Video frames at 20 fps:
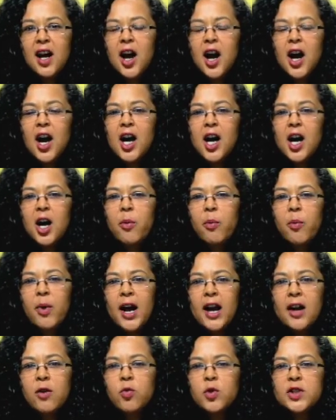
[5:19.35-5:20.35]

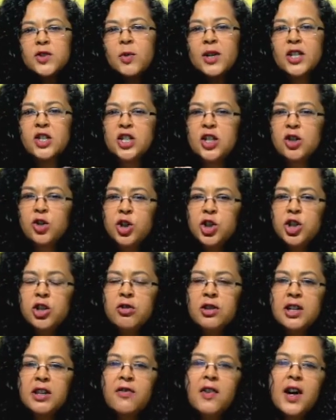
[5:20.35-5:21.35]
I was wondering, could you
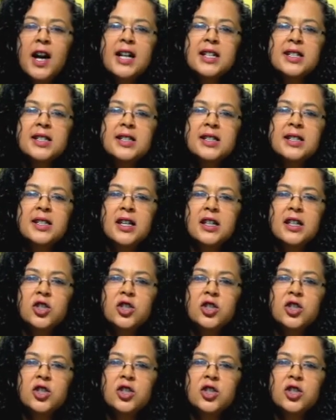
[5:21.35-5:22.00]
give us